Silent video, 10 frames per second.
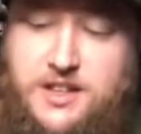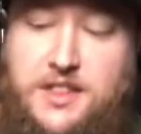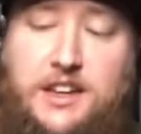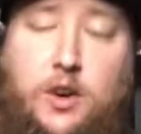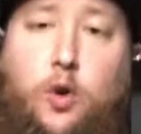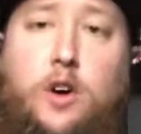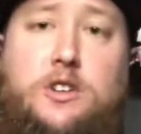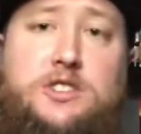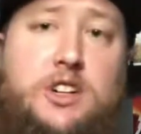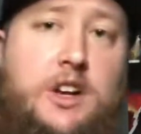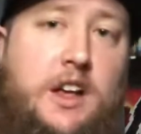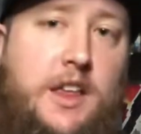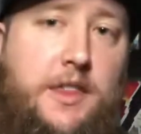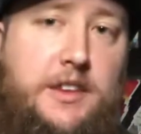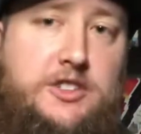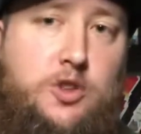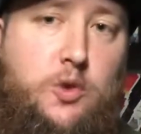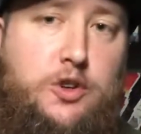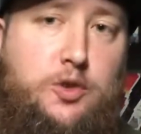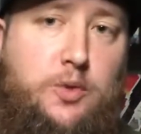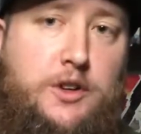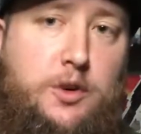the oils, these are going to run you